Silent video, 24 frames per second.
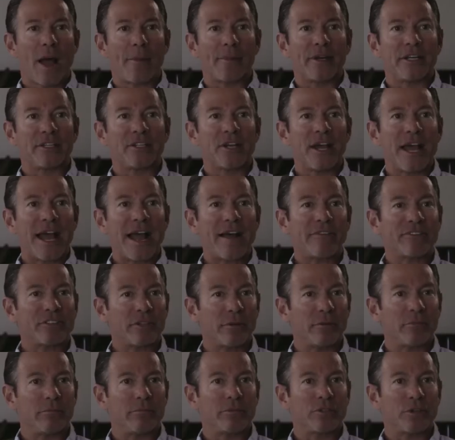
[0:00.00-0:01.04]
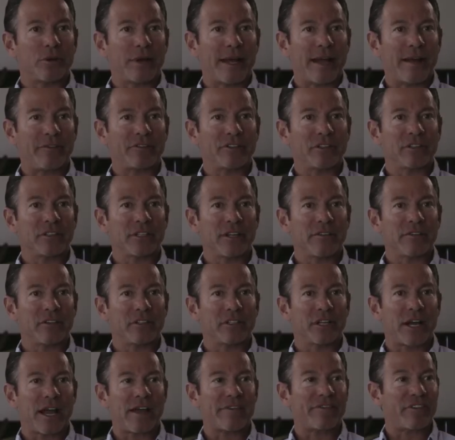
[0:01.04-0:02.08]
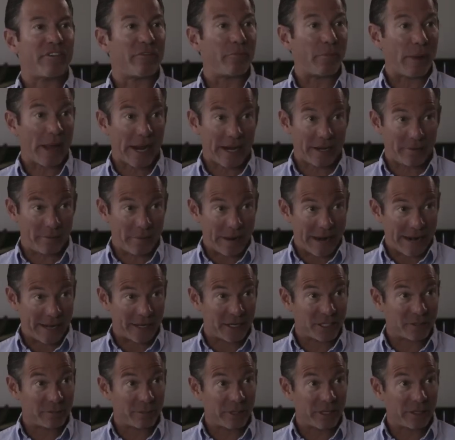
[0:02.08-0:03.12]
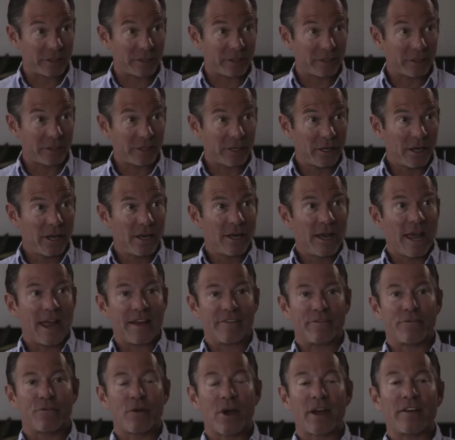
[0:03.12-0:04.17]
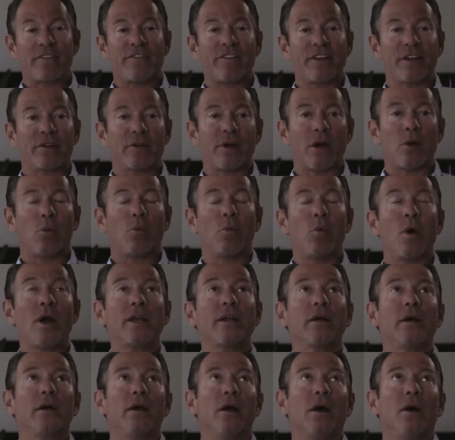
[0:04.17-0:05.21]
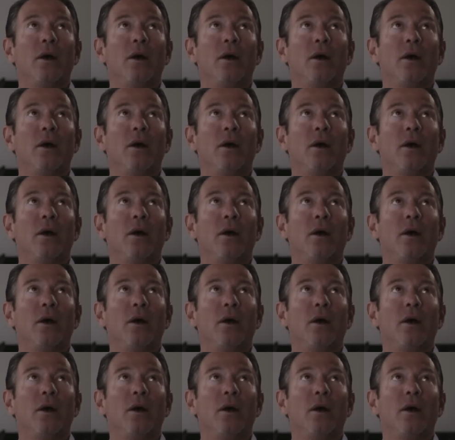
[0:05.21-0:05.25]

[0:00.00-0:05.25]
I mean, to have to, to have to live a life of pain management and try and figure out what,